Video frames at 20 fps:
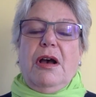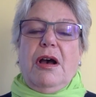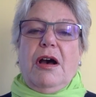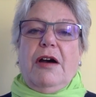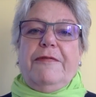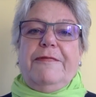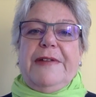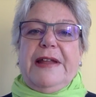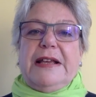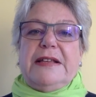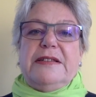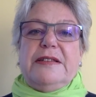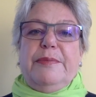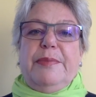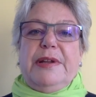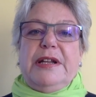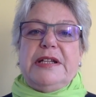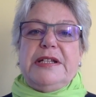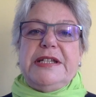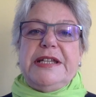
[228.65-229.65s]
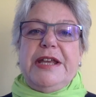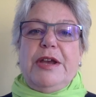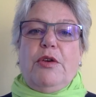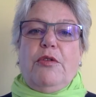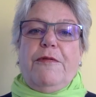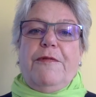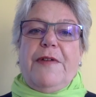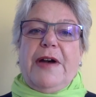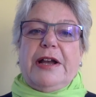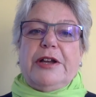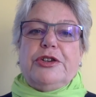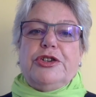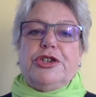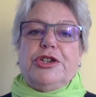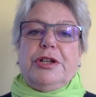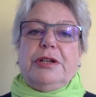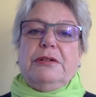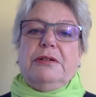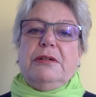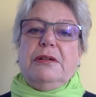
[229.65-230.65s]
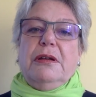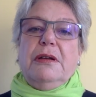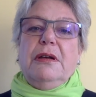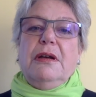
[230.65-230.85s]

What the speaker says: of flexibility or function